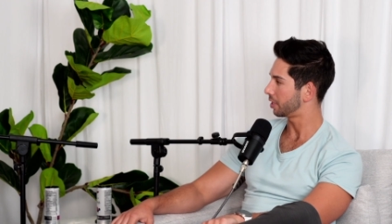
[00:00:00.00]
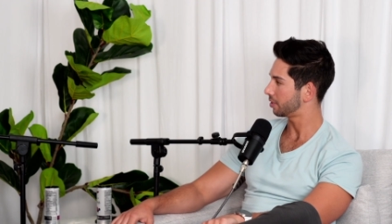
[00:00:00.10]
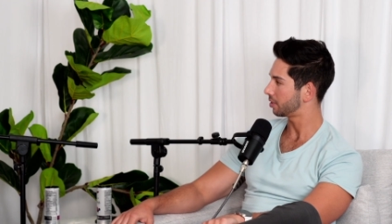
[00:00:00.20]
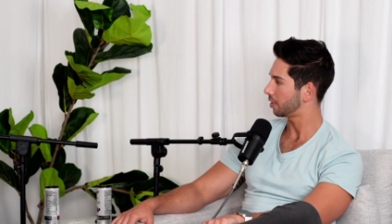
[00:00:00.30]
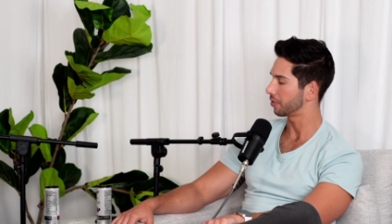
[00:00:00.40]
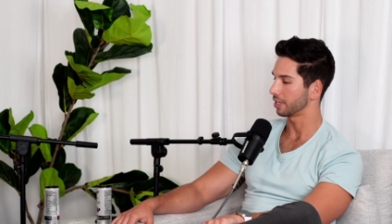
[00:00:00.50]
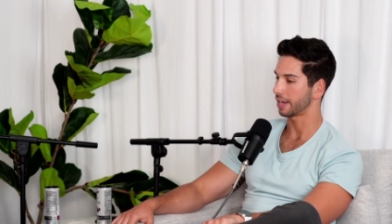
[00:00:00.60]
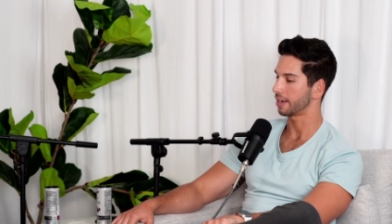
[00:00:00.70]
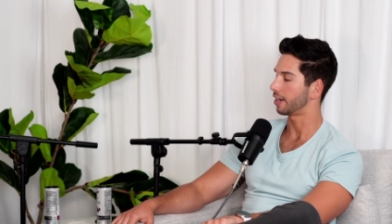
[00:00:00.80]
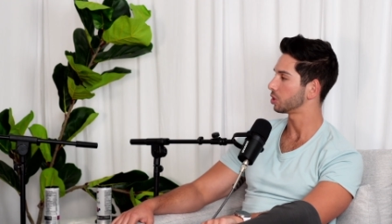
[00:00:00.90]
stuff that a lot
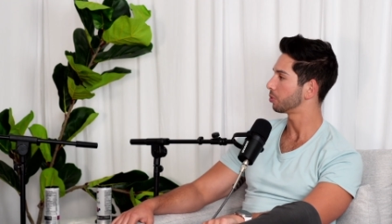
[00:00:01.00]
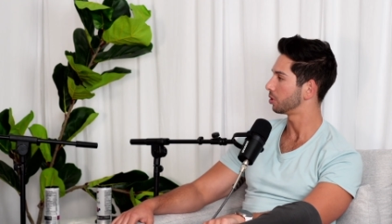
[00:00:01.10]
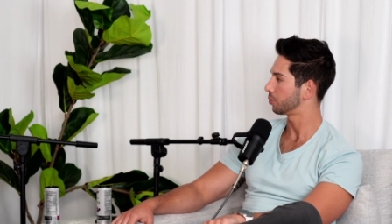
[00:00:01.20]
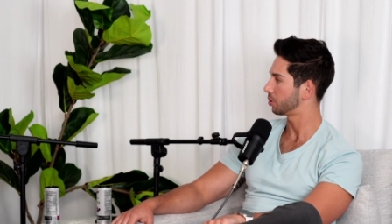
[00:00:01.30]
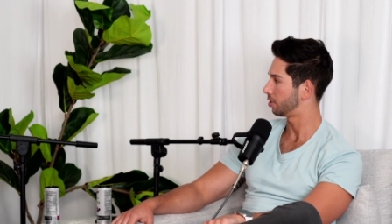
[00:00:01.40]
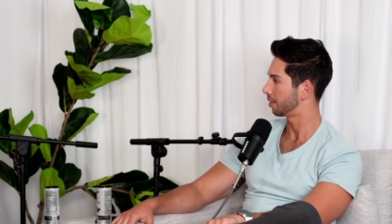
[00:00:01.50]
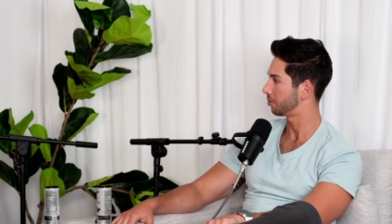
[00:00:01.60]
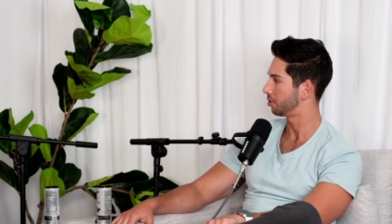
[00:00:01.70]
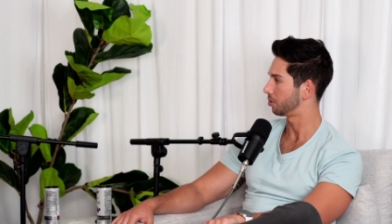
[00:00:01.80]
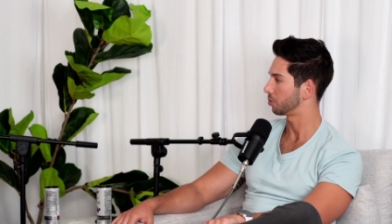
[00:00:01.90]
of entrepreneurs don't do,